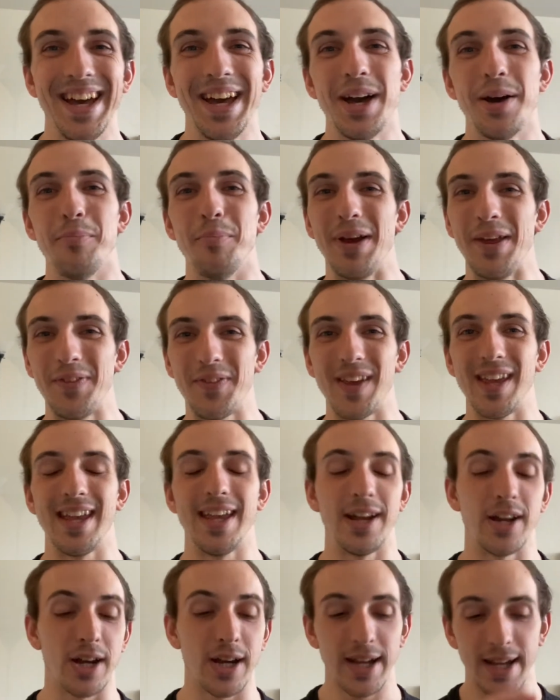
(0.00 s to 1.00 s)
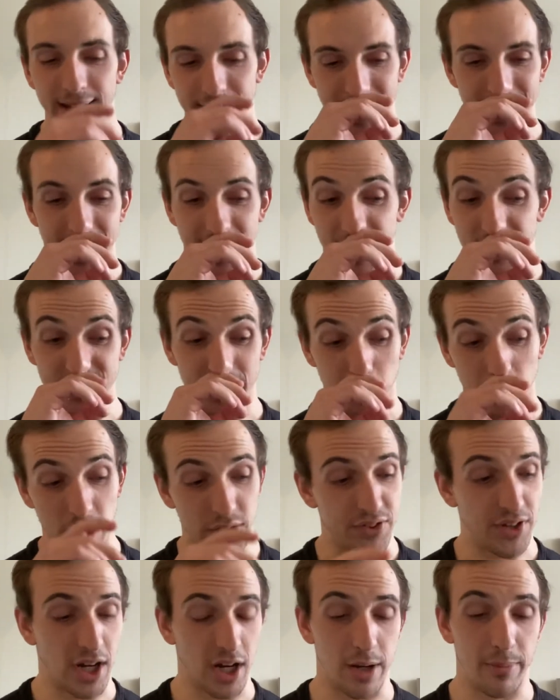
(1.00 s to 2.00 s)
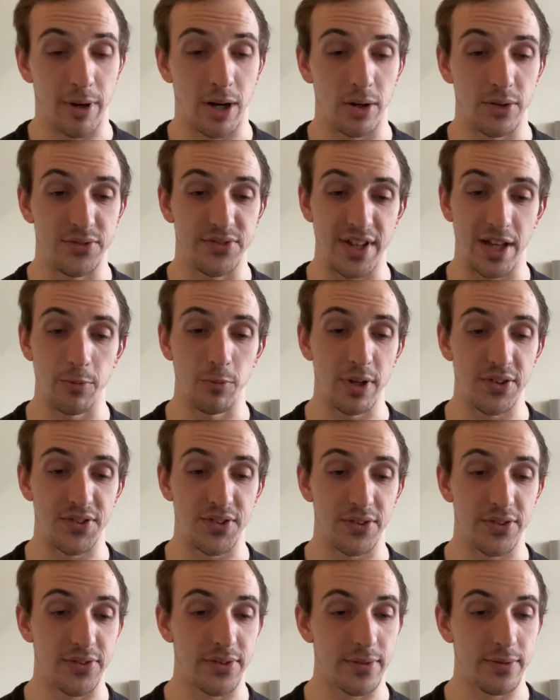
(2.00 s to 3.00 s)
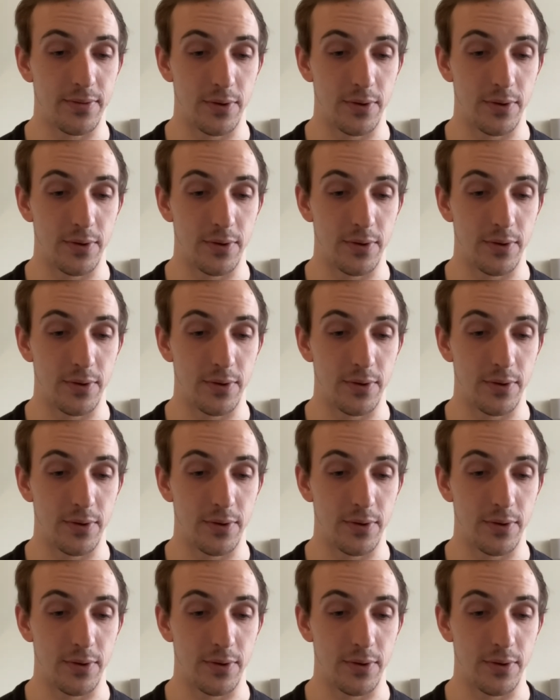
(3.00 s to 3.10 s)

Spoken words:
main thing here is I want to talk about 10 reasons.